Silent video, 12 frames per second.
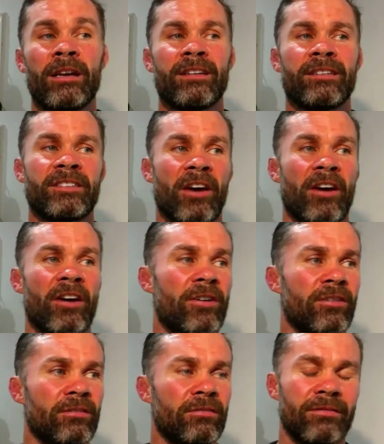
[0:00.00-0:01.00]
So
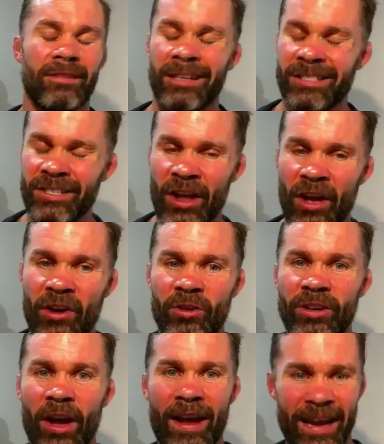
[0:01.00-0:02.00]
it's no
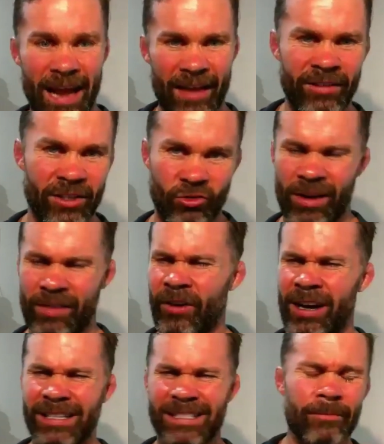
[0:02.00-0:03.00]
good going and having street
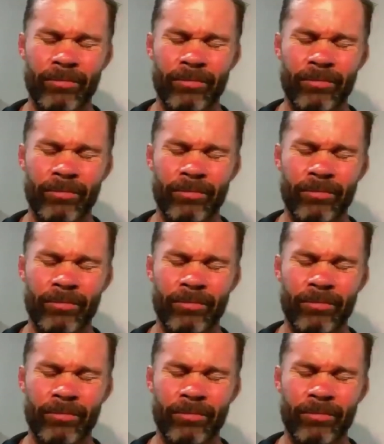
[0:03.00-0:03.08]
fights.